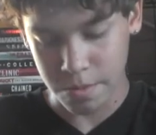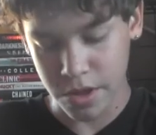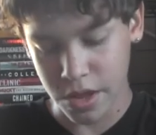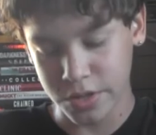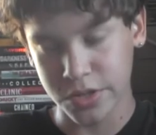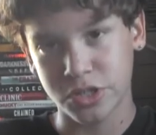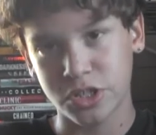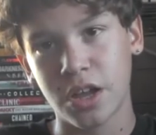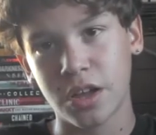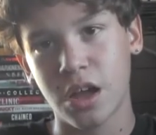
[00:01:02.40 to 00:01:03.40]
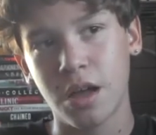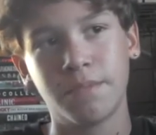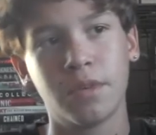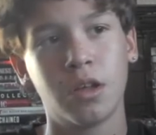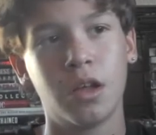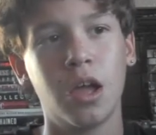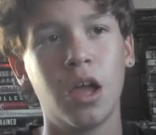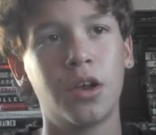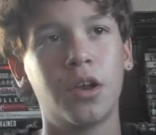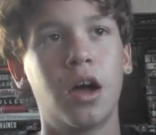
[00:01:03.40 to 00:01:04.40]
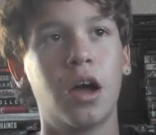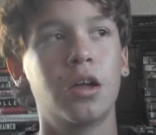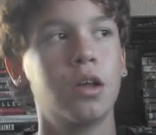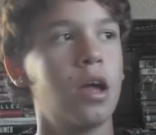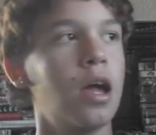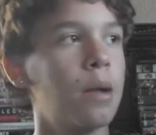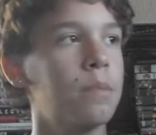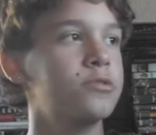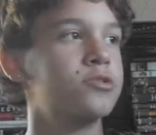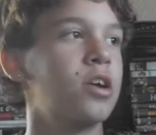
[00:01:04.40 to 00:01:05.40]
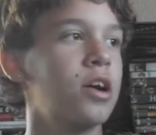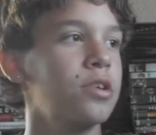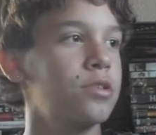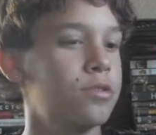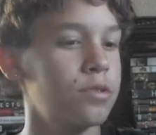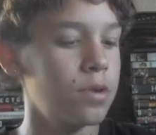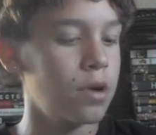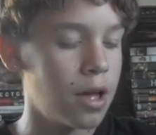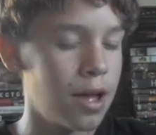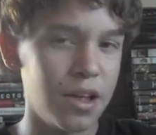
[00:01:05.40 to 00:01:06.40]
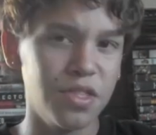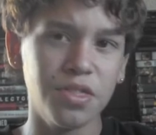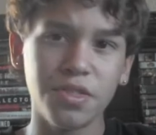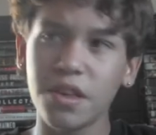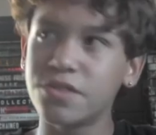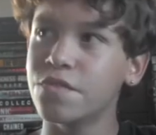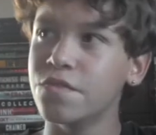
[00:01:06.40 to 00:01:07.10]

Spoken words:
is Jacob, and I am trying to end this